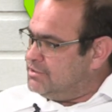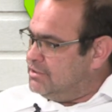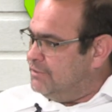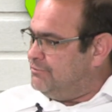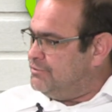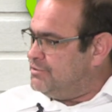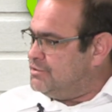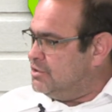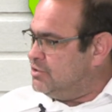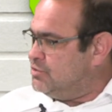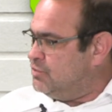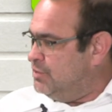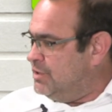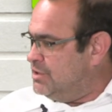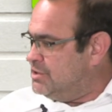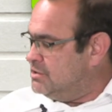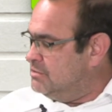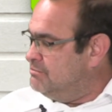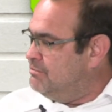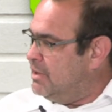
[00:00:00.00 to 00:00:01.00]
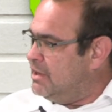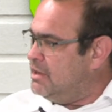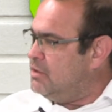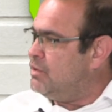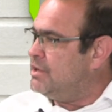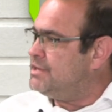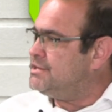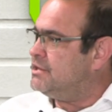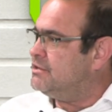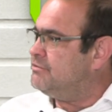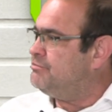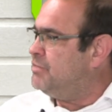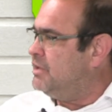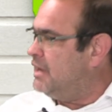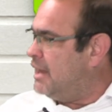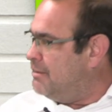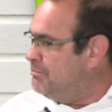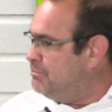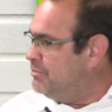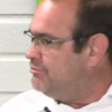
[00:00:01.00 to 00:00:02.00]
deficit which in many ways has been
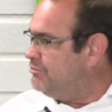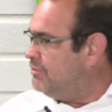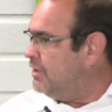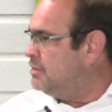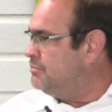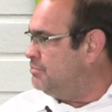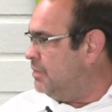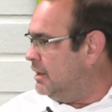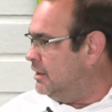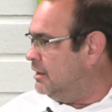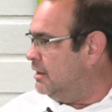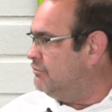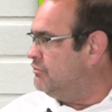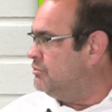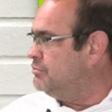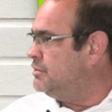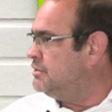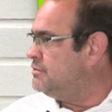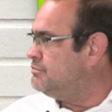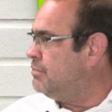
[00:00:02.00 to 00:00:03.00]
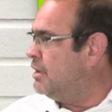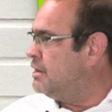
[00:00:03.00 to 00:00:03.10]
amplified by government,